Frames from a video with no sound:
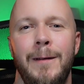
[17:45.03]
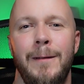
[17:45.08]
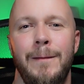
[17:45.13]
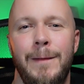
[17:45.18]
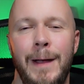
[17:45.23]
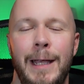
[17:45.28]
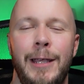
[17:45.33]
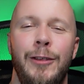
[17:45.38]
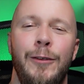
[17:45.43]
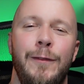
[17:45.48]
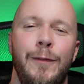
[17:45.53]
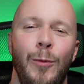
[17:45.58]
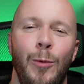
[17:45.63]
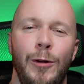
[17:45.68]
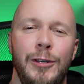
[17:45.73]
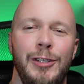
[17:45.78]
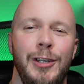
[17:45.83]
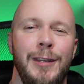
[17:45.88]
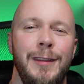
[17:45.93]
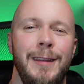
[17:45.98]
Thank you for
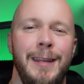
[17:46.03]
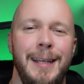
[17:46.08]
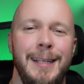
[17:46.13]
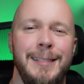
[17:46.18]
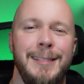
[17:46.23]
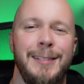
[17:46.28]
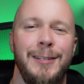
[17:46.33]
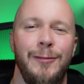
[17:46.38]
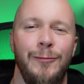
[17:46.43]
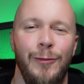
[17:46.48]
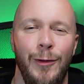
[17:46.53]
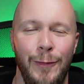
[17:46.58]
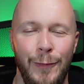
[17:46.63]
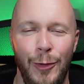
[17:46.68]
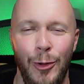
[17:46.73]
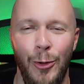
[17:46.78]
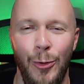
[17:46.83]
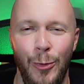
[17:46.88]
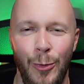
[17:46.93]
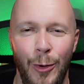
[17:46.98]
watching this
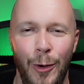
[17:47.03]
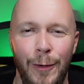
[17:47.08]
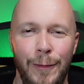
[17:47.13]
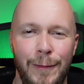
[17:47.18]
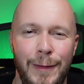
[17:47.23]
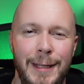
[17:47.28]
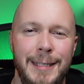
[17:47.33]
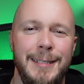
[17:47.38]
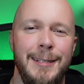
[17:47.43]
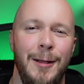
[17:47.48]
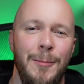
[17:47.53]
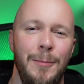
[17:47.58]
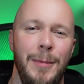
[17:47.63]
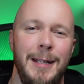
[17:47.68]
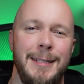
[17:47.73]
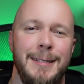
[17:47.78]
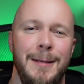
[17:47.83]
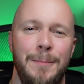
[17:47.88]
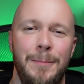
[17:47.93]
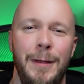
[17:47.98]
review of the
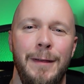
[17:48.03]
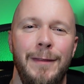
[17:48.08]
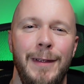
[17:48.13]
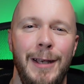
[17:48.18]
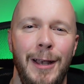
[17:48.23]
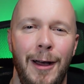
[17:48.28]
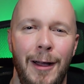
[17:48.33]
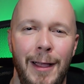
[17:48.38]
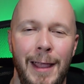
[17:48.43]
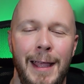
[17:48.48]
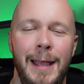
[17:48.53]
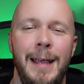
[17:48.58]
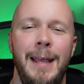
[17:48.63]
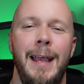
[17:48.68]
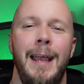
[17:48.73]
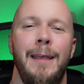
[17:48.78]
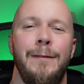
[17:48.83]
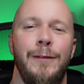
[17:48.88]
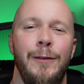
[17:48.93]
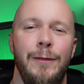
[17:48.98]
Sunblesa Bivvy Light.
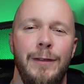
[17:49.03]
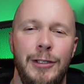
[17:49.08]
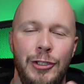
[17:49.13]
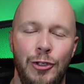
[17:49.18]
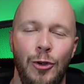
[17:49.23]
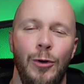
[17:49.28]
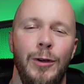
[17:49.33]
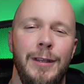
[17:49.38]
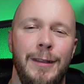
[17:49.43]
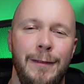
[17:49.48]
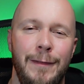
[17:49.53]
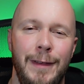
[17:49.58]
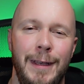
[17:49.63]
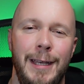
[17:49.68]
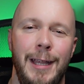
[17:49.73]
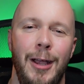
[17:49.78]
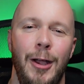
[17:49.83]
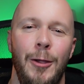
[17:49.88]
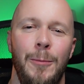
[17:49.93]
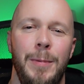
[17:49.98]
If you've enjoyed the
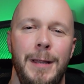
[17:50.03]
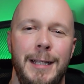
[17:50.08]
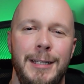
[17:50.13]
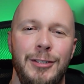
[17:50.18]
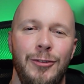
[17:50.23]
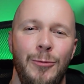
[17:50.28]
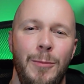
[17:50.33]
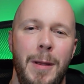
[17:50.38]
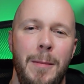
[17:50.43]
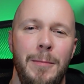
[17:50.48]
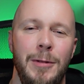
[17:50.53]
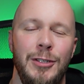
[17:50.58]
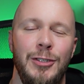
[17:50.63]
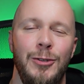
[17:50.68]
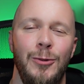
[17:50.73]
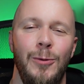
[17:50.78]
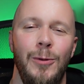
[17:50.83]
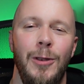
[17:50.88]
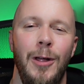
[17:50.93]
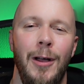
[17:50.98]
video, please remember
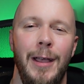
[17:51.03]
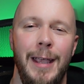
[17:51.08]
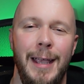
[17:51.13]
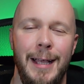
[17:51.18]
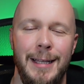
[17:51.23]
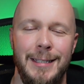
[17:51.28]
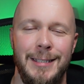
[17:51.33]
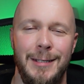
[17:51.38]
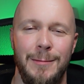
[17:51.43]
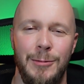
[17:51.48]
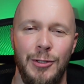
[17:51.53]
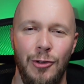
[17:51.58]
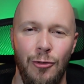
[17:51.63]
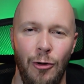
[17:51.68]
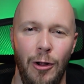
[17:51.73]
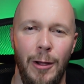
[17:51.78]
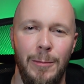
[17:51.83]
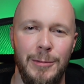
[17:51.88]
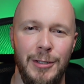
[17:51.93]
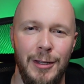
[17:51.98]
to like and
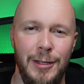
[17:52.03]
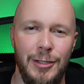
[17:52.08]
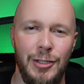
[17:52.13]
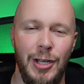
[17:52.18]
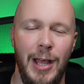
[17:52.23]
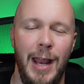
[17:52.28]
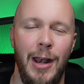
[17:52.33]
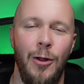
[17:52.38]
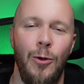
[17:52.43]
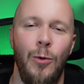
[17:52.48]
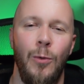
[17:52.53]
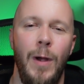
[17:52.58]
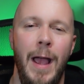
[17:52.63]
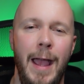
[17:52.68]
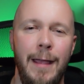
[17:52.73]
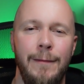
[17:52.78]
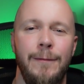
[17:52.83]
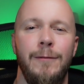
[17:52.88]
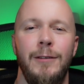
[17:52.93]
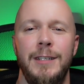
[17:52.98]
subscribe to the channel.
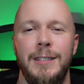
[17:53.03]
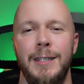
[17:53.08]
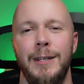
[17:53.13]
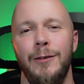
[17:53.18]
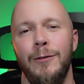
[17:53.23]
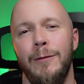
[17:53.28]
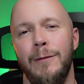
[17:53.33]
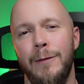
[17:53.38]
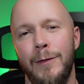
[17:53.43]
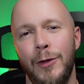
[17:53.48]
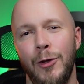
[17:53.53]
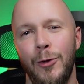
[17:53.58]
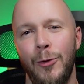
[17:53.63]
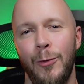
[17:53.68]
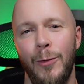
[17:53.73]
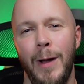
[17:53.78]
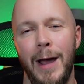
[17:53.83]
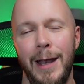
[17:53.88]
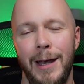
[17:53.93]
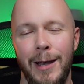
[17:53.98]
Every single
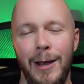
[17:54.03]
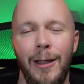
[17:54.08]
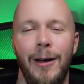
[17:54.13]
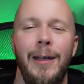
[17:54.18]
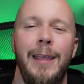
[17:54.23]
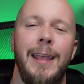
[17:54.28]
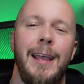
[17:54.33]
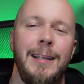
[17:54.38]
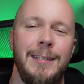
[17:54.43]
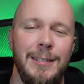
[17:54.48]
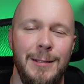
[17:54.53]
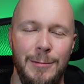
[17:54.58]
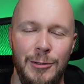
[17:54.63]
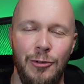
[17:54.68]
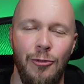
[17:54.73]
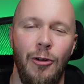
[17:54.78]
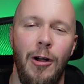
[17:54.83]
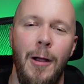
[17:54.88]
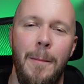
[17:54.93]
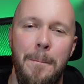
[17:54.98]
view and like and
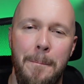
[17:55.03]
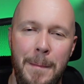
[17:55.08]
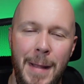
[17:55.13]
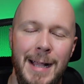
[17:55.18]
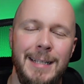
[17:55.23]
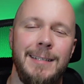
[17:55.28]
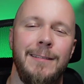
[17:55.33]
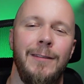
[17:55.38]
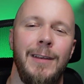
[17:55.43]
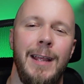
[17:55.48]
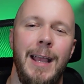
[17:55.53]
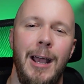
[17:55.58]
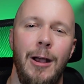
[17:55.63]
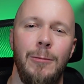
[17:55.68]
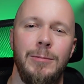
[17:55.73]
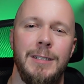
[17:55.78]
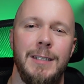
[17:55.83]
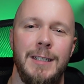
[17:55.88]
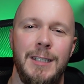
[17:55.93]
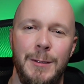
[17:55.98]
subscribe massively
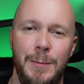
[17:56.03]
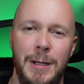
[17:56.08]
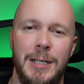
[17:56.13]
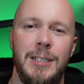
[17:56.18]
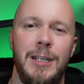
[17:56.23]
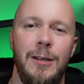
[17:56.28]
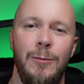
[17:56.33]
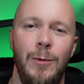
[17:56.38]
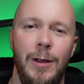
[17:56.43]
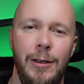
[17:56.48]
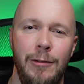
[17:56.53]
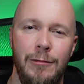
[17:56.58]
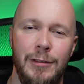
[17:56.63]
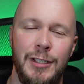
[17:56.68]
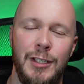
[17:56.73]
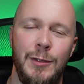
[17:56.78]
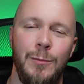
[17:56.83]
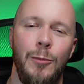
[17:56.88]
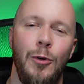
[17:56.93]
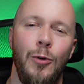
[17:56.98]
helps, especially when you're a
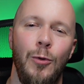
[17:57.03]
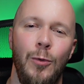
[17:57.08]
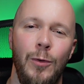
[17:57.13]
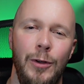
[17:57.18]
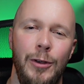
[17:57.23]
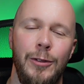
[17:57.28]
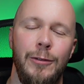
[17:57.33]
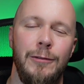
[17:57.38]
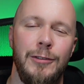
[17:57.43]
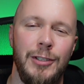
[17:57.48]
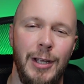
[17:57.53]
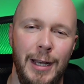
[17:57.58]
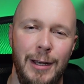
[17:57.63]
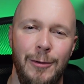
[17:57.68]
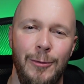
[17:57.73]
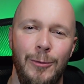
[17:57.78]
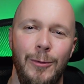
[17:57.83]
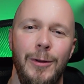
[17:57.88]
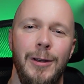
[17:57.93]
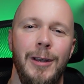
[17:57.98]
small new
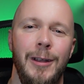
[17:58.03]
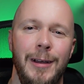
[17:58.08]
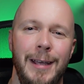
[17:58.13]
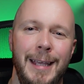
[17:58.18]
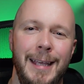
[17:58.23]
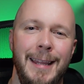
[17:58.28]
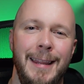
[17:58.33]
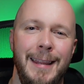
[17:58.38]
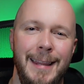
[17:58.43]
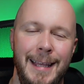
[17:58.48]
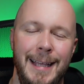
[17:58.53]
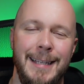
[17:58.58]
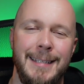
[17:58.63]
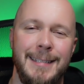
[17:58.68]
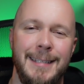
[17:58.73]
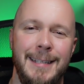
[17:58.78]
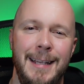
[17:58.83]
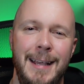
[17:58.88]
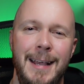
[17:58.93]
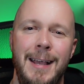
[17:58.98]
channel like
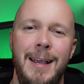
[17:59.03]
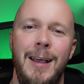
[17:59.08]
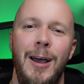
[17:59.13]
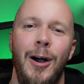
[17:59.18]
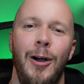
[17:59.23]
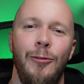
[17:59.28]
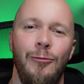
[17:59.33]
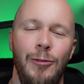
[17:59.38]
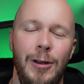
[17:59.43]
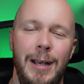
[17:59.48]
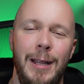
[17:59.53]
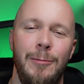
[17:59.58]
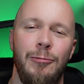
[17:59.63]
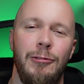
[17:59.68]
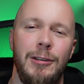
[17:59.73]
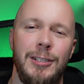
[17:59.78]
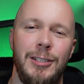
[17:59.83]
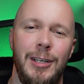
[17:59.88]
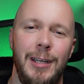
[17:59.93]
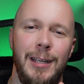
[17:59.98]
this. I really
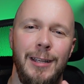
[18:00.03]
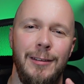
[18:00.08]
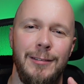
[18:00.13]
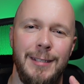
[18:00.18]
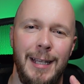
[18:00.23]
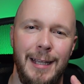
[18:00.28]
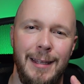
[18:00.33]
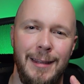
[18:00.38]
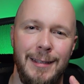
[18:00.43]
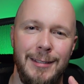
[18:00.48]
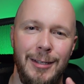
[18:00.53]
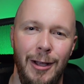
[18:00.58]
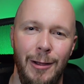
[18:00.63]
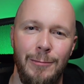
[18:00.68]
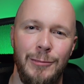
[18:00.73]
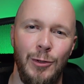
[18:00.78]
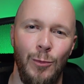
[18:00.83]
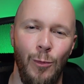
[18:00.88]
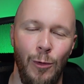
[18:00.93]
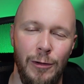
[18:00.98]
appreciate you taking the
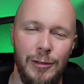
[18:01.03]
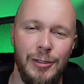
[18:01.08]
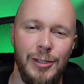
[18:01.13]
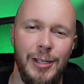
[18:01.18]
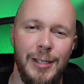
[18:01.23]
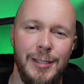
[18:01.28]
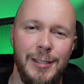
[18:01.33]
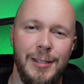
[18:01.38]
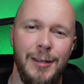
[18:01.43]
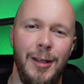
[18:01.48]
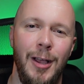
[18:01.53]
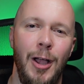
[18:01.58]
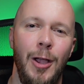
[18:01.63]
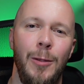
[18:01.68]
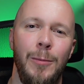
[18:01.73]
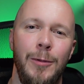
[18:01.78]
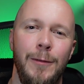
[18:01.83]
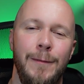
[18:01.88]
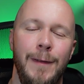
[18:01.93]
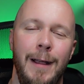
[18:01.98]
time to watch this, and I
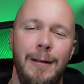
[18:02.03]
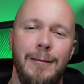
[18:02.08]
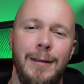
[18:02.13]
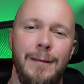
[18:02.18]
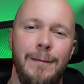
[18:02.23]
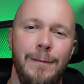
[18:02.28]
hope you found it